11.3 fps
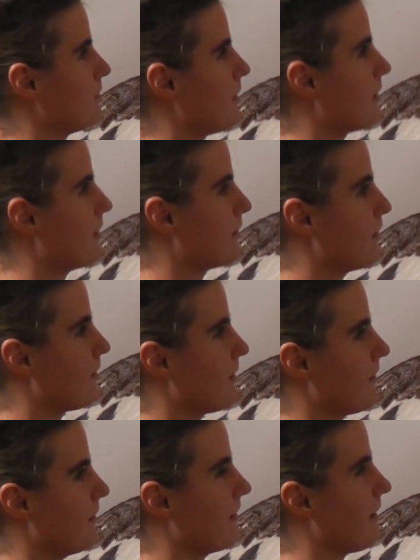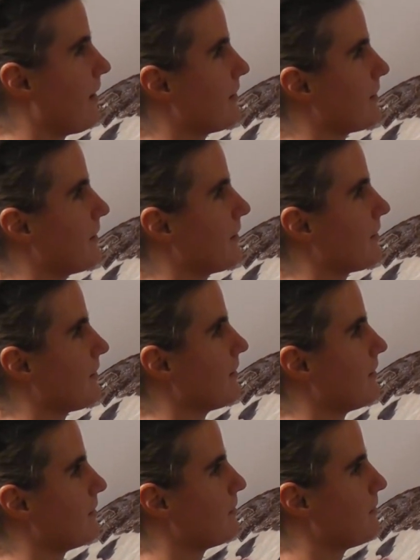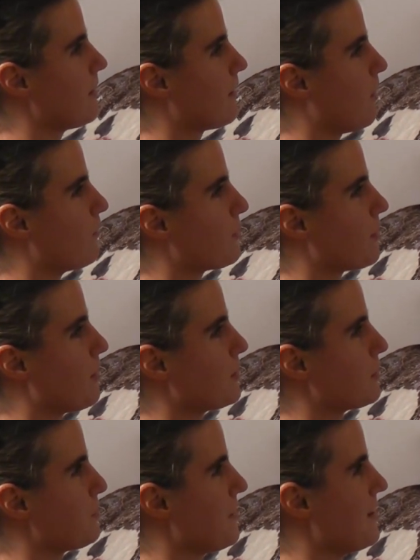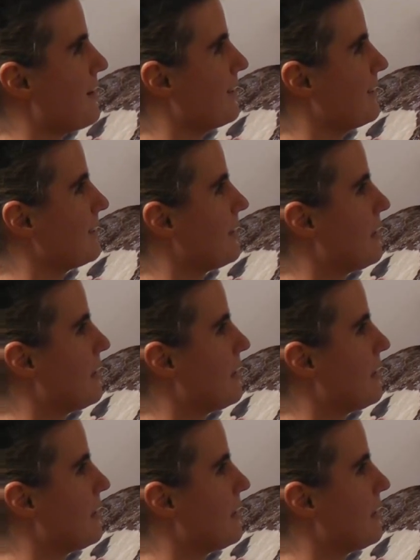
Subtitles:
Very little and really comfortable to me.